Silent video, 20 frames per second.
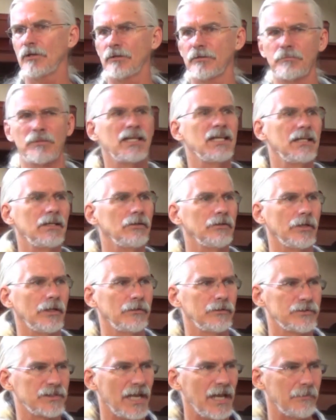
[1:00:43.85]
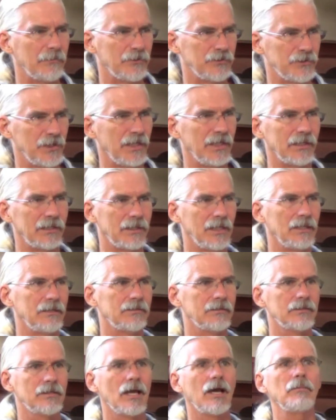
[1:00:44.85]
and be healed on the Sabbath day.
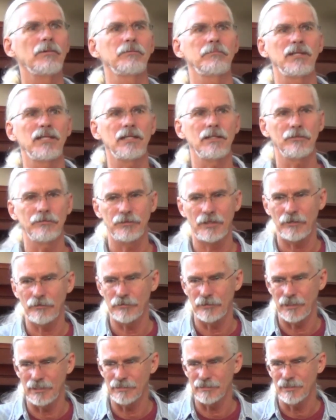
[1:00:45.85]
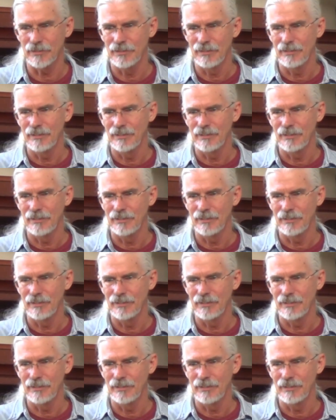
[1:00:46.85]
Get, come and be healed the other days.